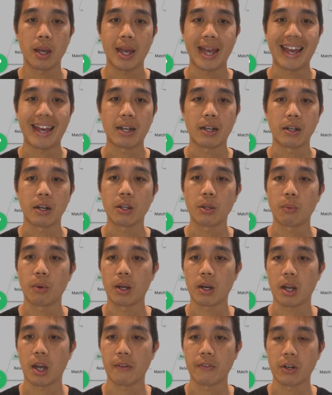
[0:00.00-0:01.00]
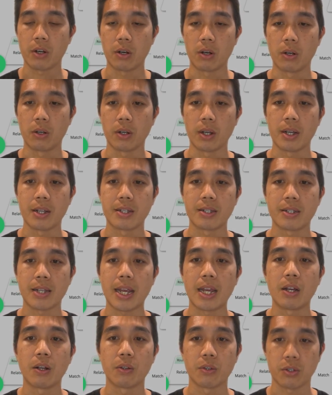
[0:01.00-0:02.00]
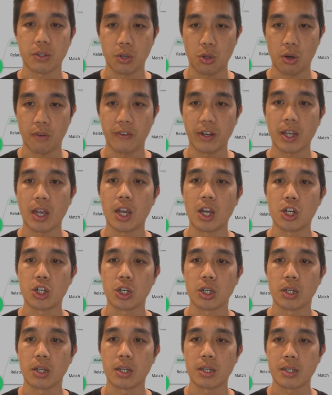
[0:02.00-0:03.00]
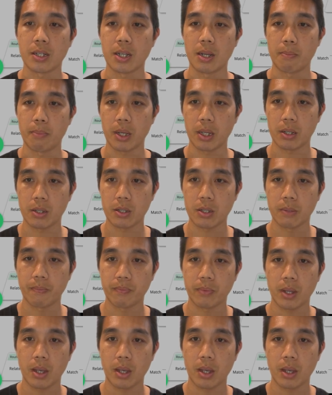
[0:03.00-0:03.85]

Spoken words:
and another one I've called sales notification snippets.